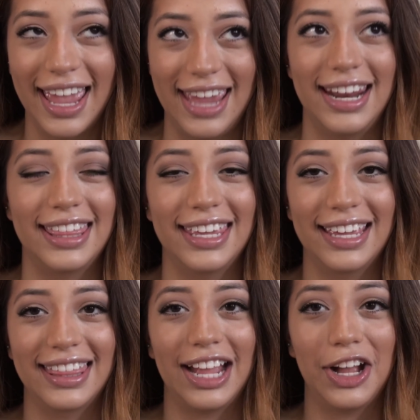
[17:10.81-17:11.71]
and I
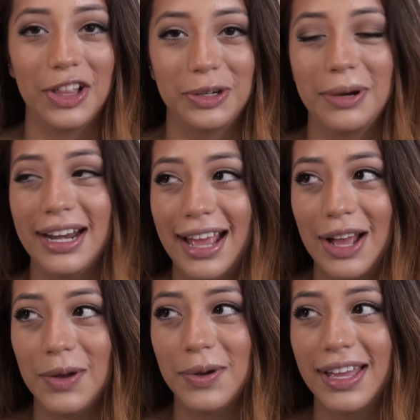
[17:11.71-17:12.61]
think that color right
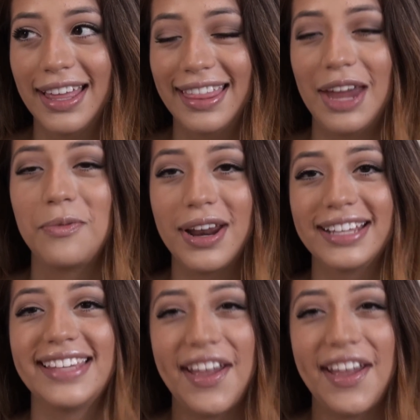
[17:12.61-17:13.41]
now, that red is